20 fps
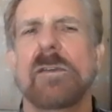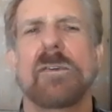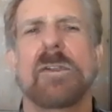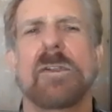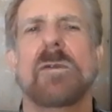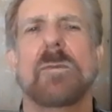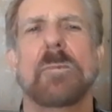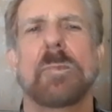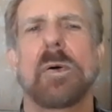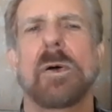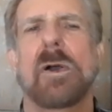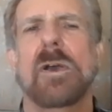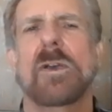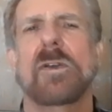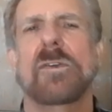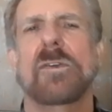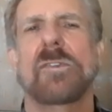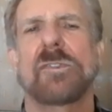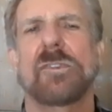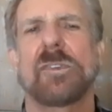even
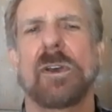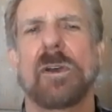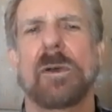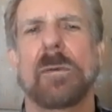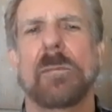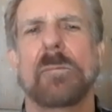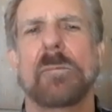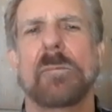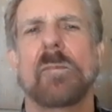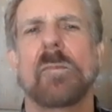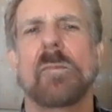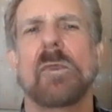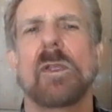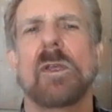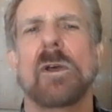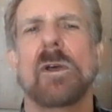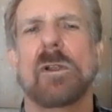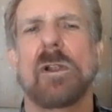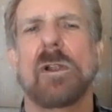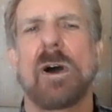parks
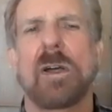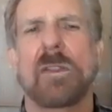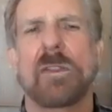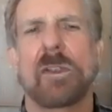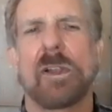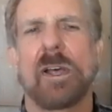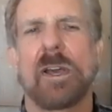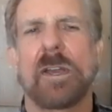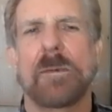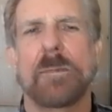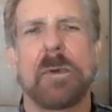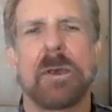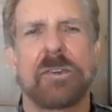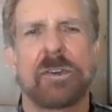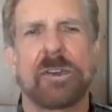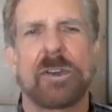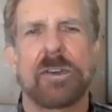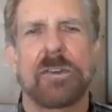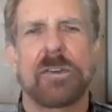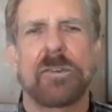along the Lake
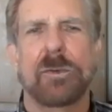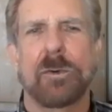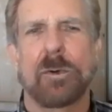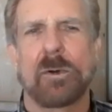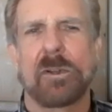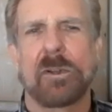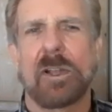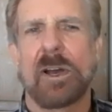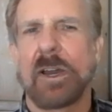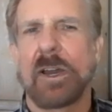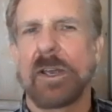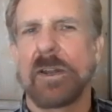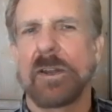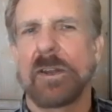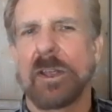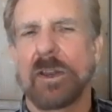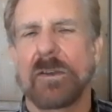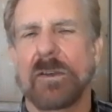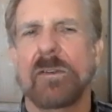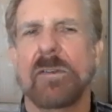Michigan
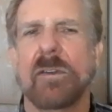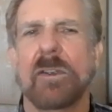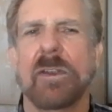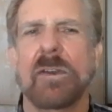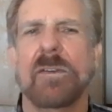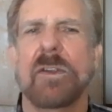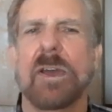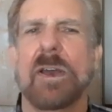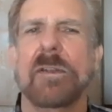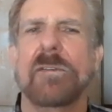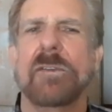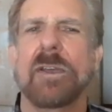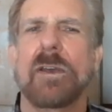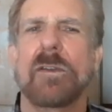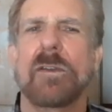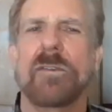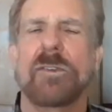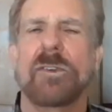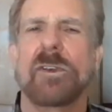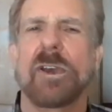shoreline in
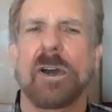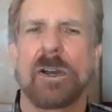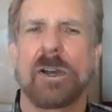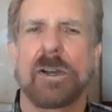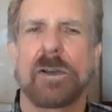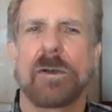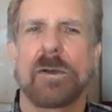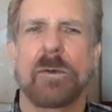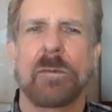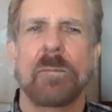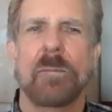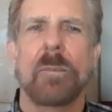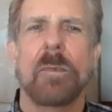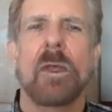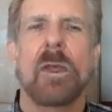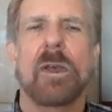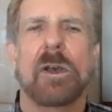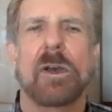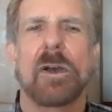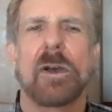downtown Chicago.
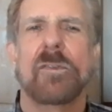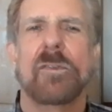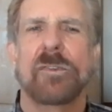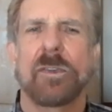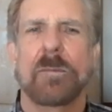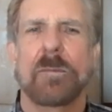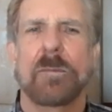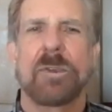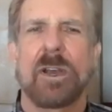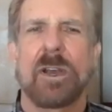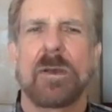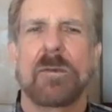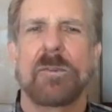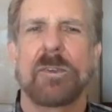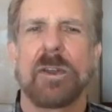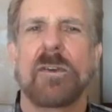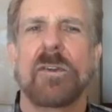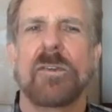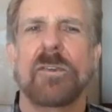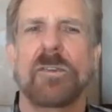
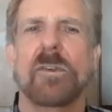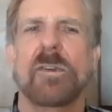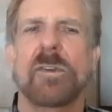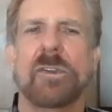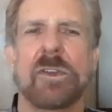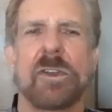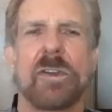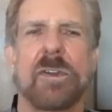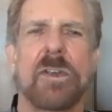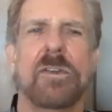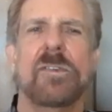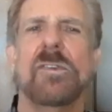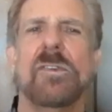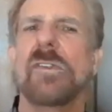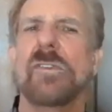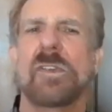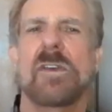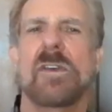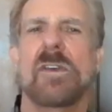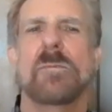Sometimes under certain
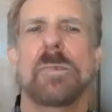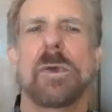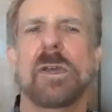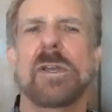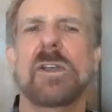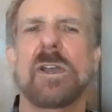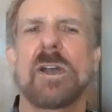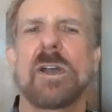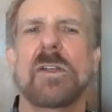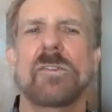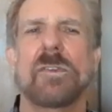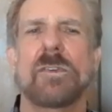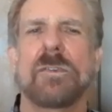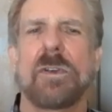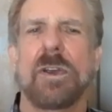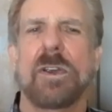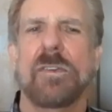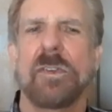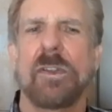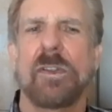conditions have big
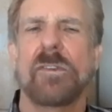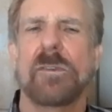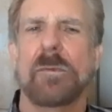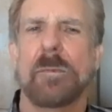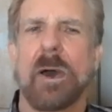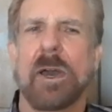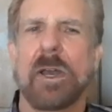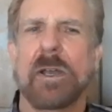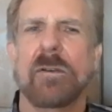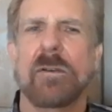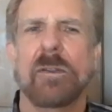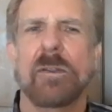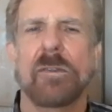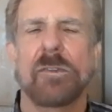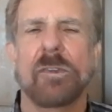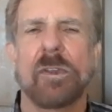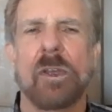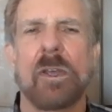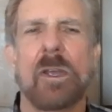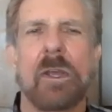concentrations of
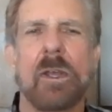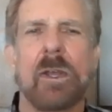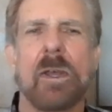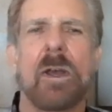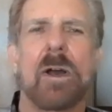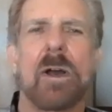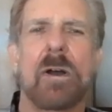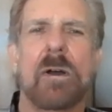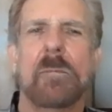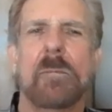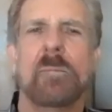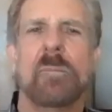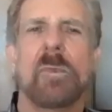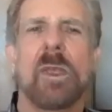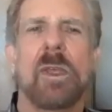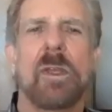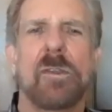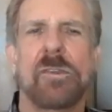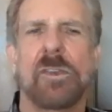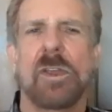migrants.
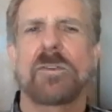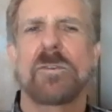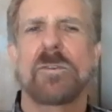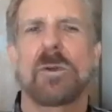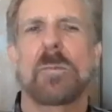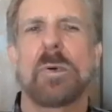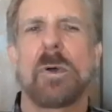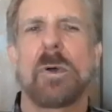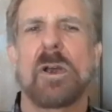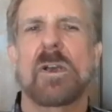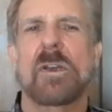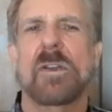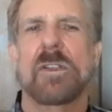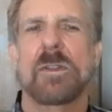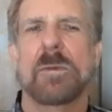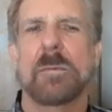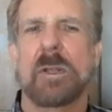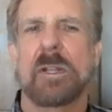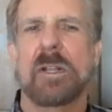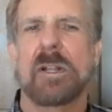Central
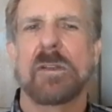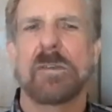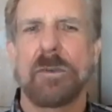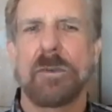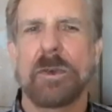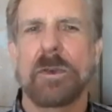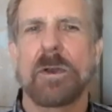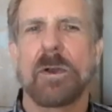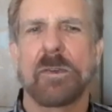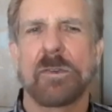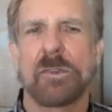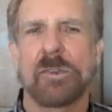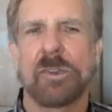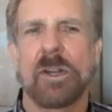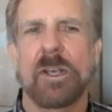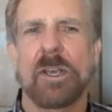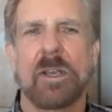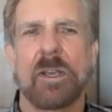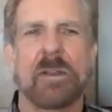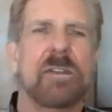Park in the middle of New York
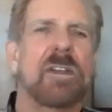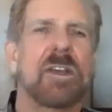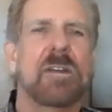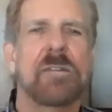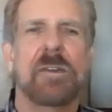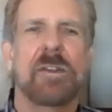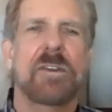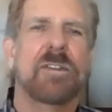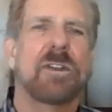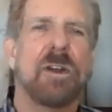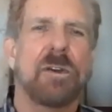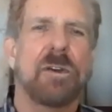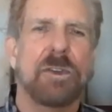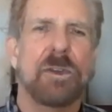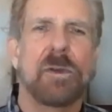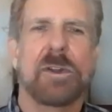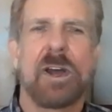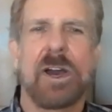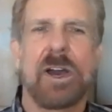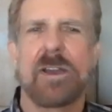City. I mean,
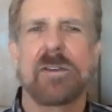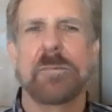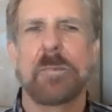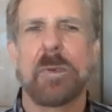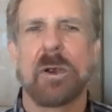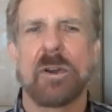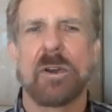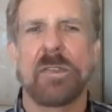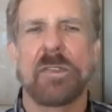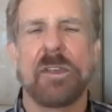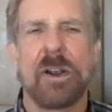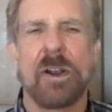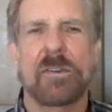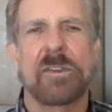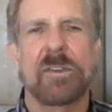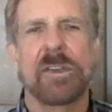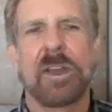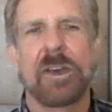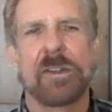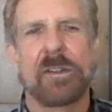you and I have birded
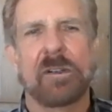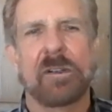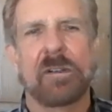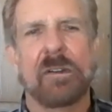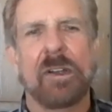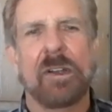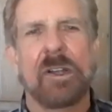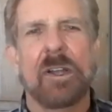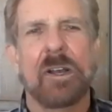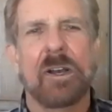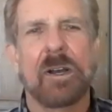there together.